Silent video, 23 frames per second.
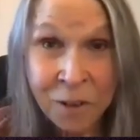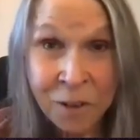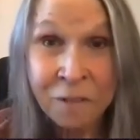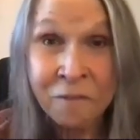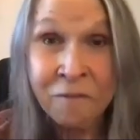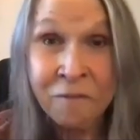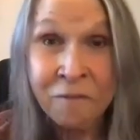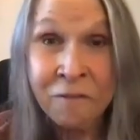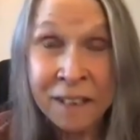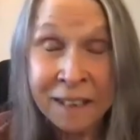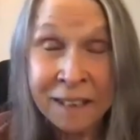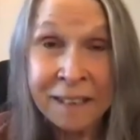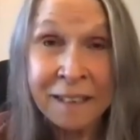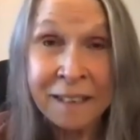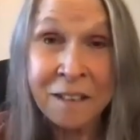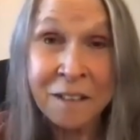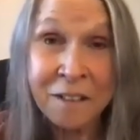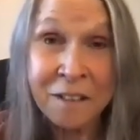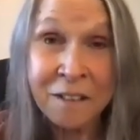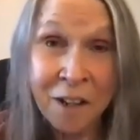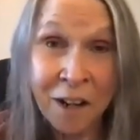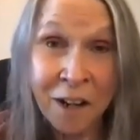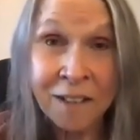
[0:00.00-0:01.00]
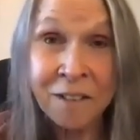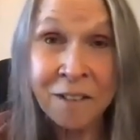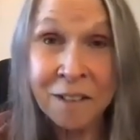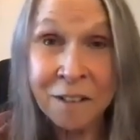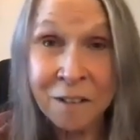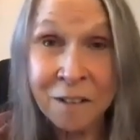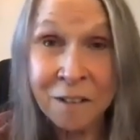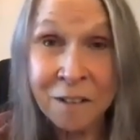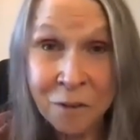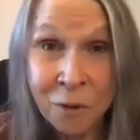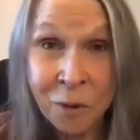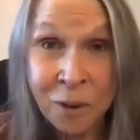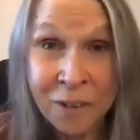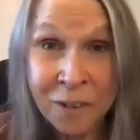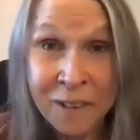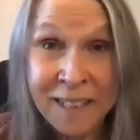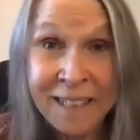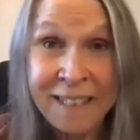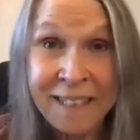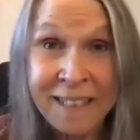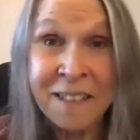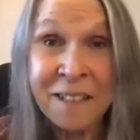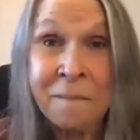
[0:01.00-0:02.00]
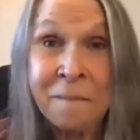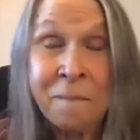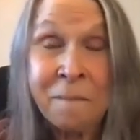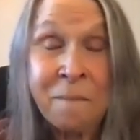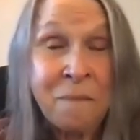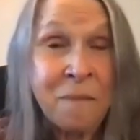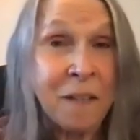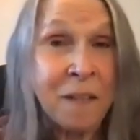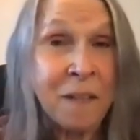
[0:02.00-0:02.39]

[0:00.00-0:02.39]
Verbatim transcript: your feelings, thoughts, and stories,